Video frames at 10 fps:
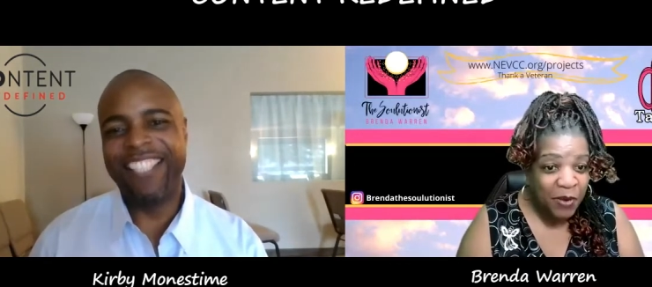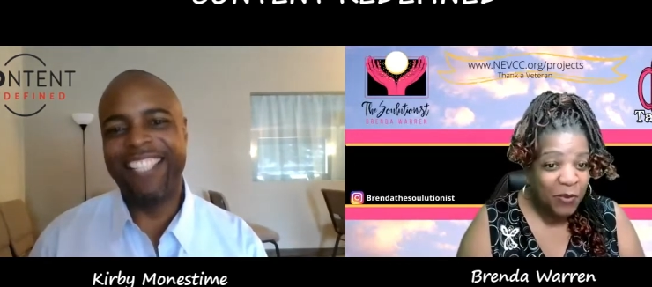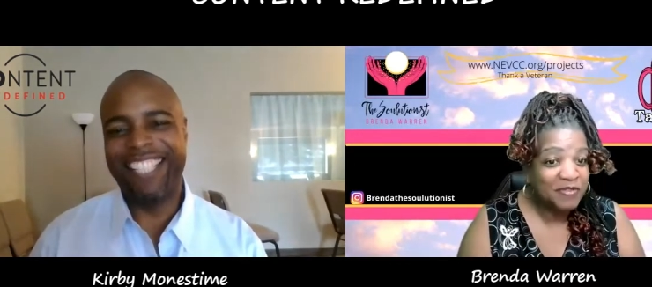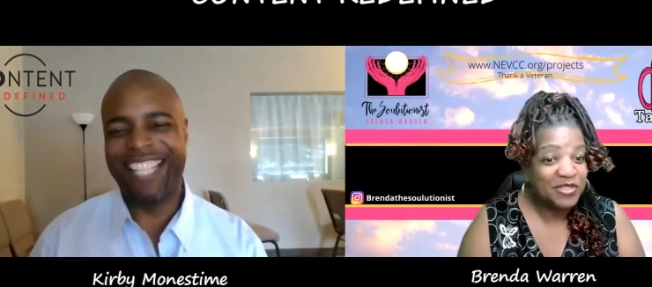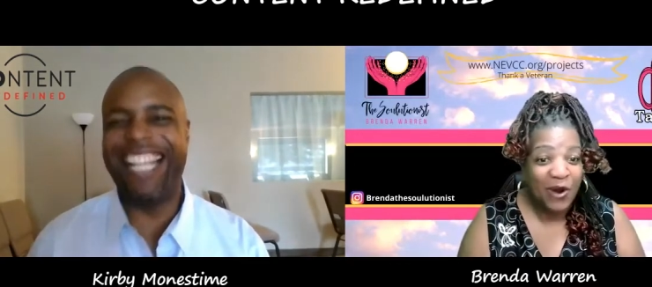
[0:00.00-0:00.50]

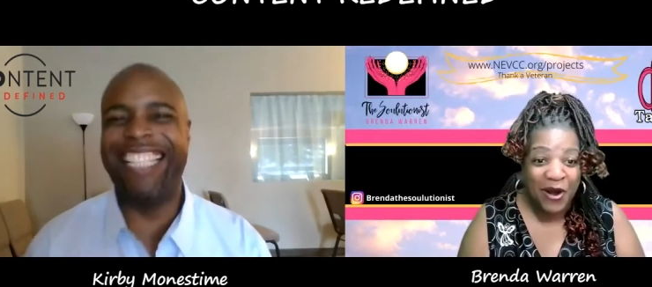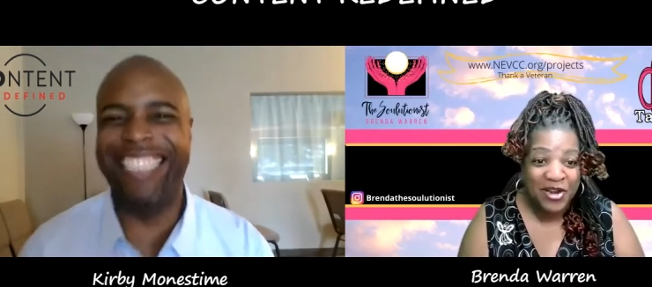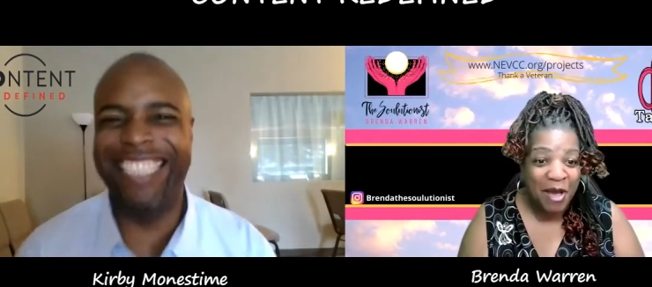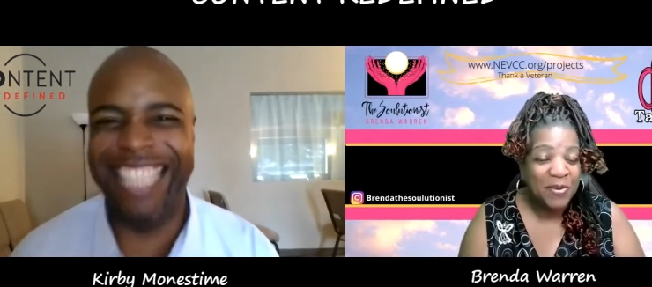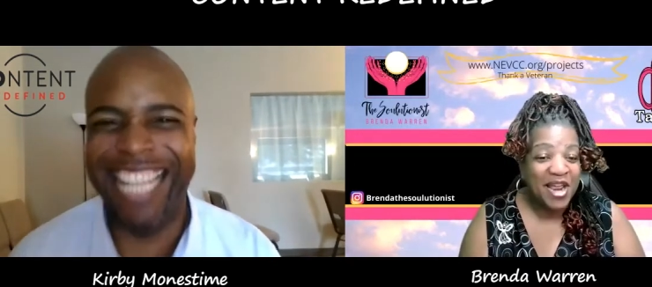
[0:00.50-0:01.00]
Speaker 1: with
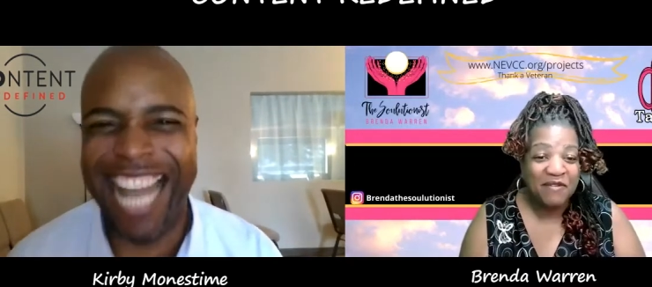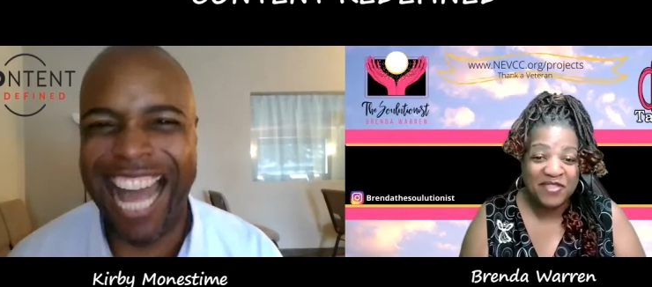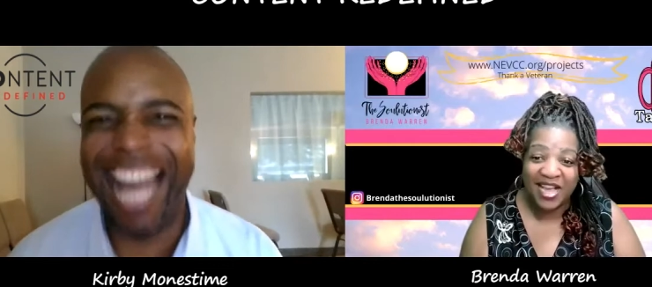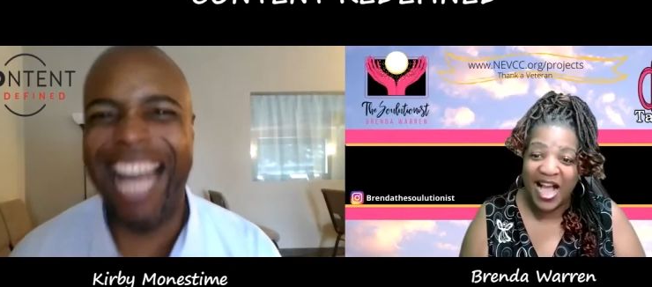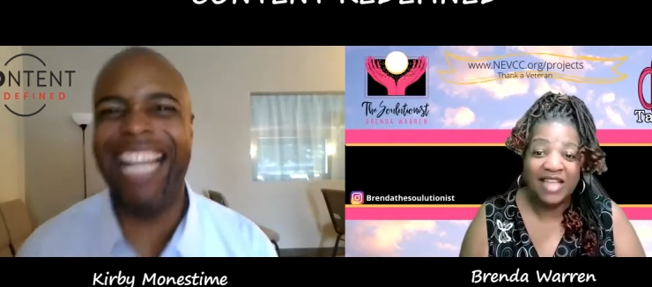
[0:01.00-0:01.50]
starting up and
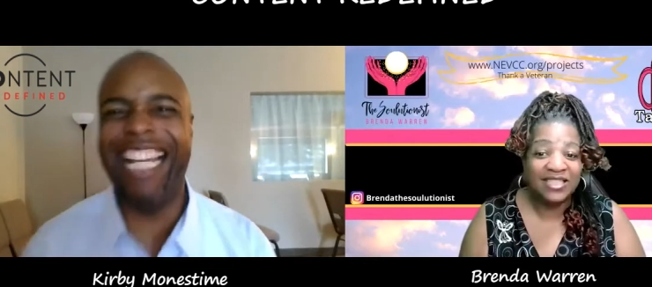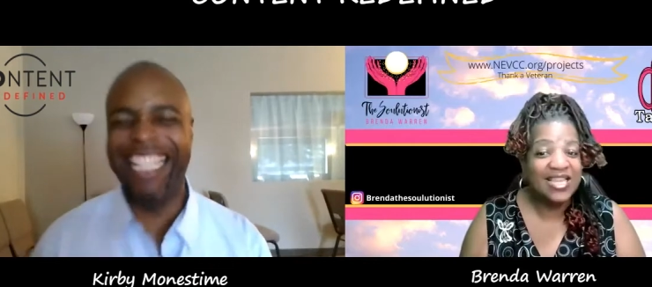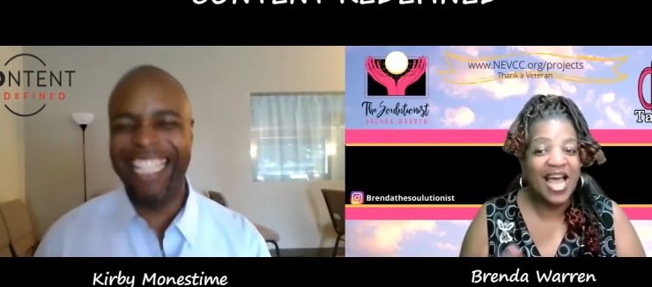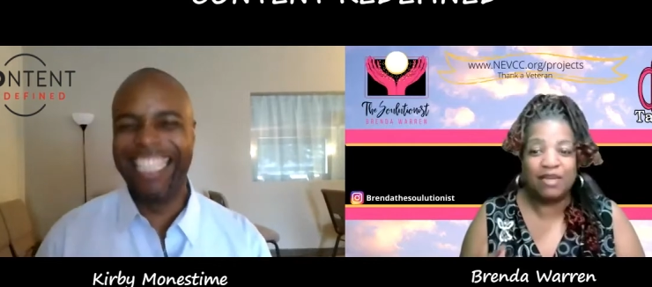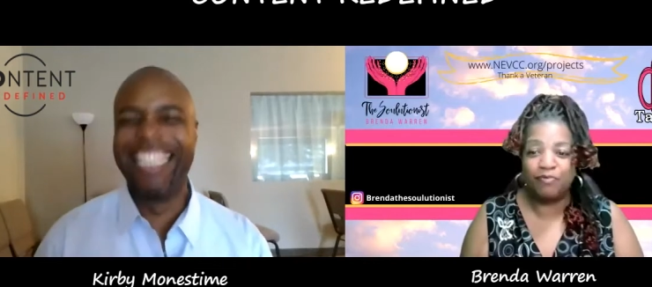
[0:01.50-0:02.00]
everything. I
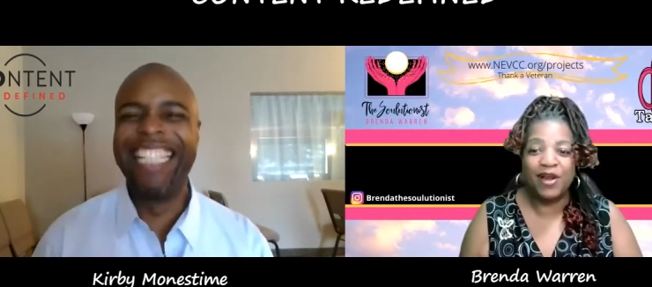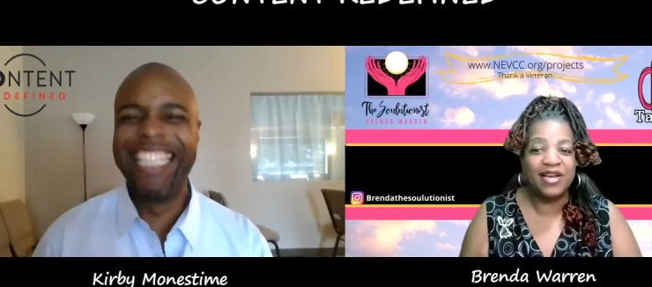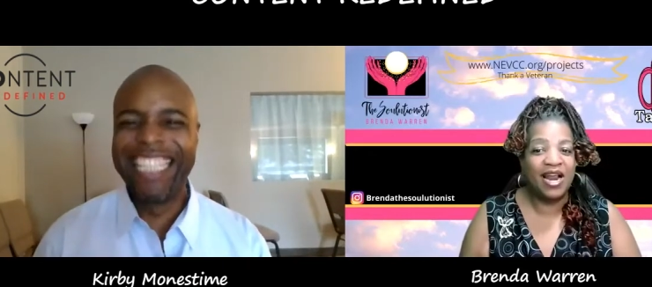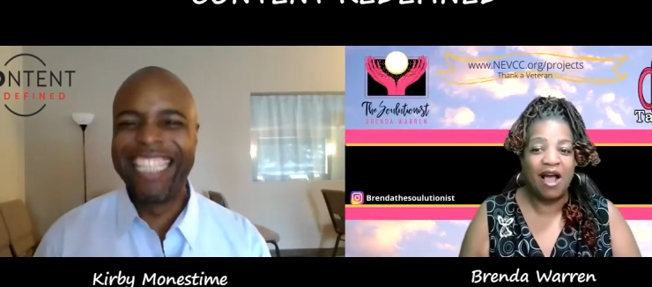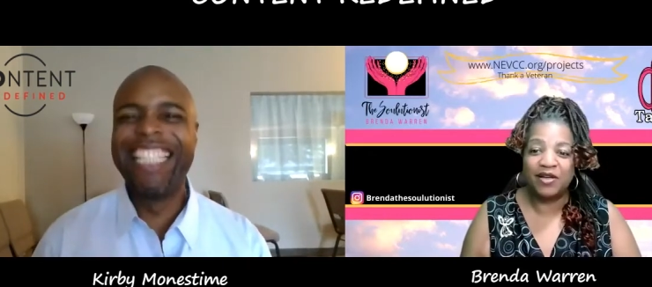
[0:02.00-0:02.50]
just had to bring
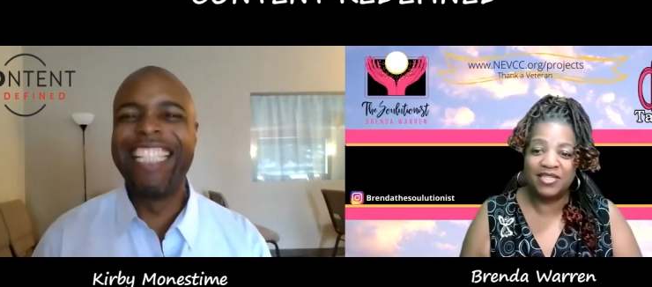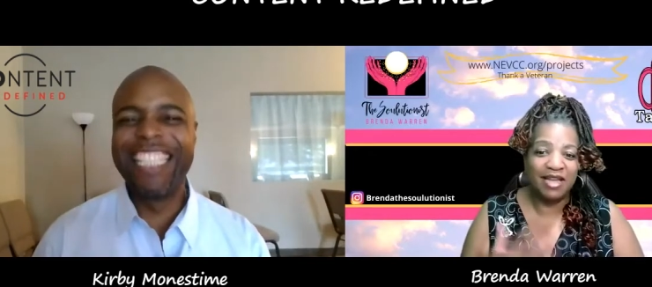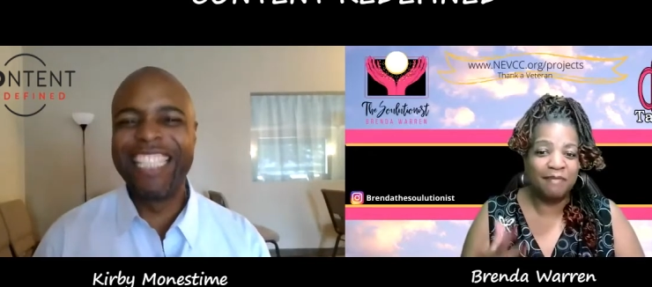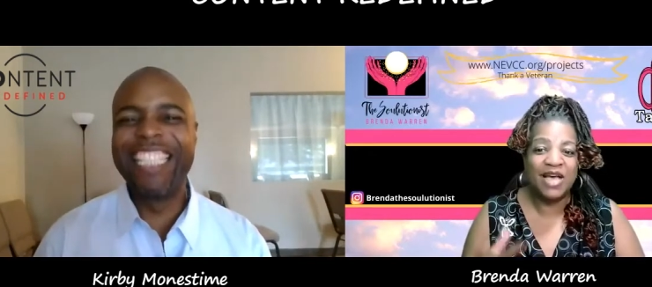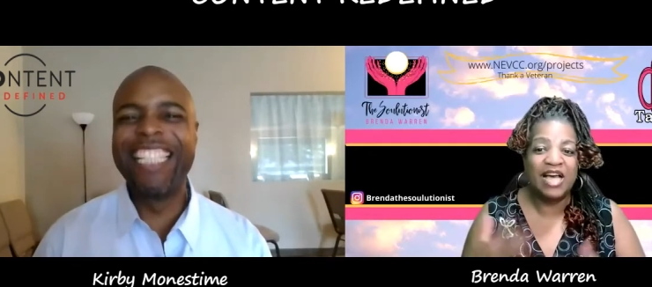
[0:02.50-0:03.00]
that out because
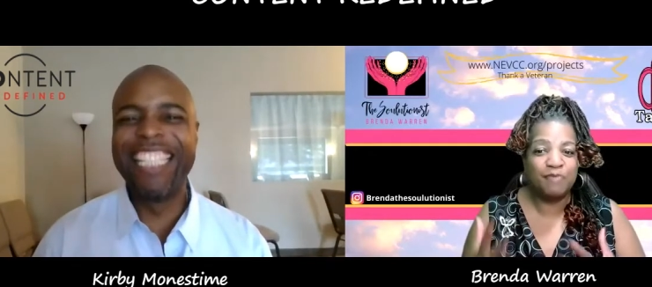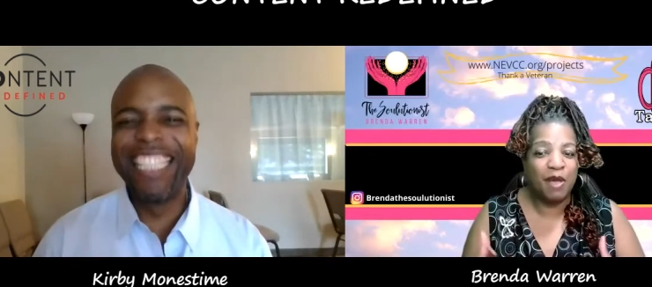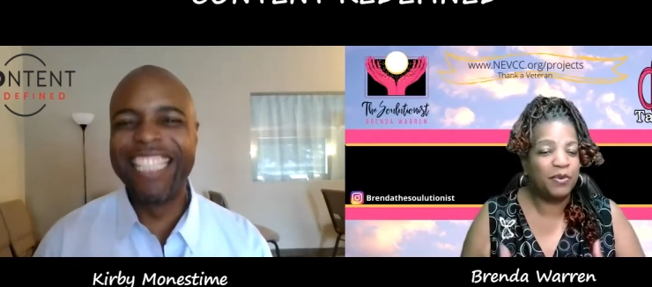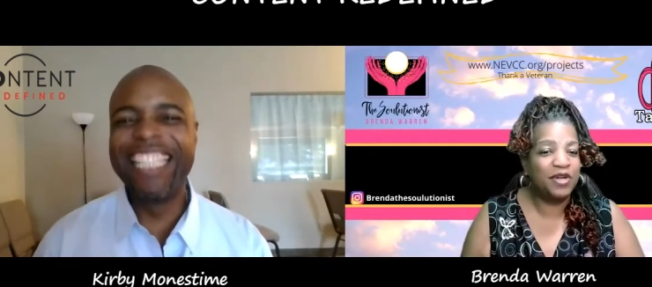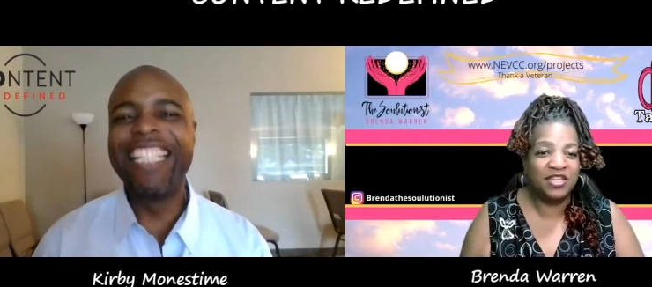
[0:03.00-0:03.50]
sometimes
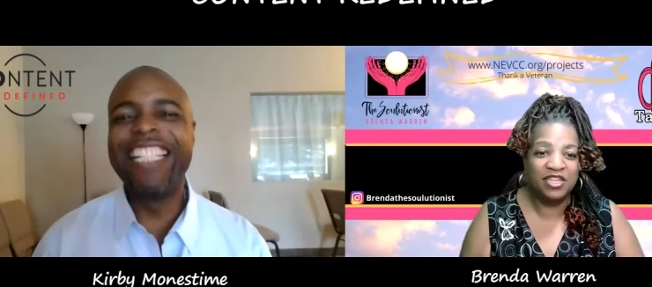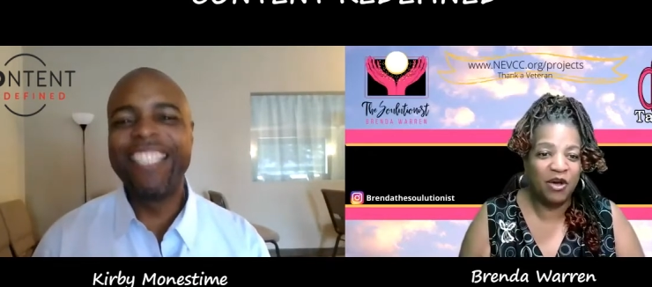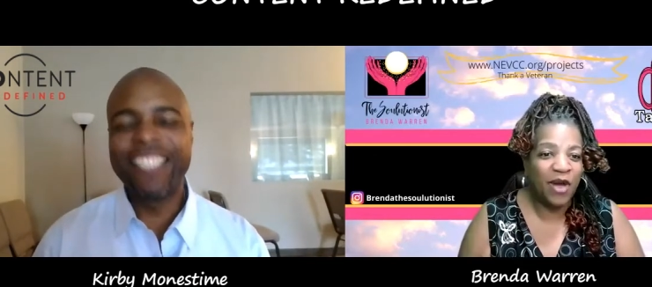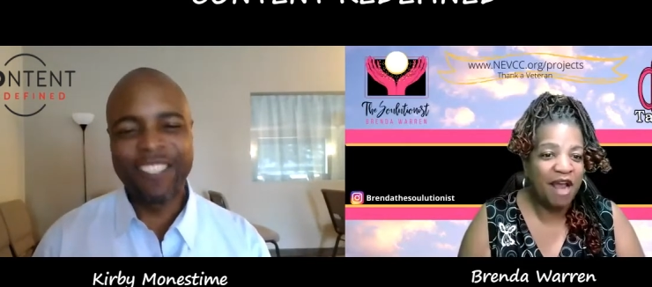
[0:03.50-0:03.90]
people need to know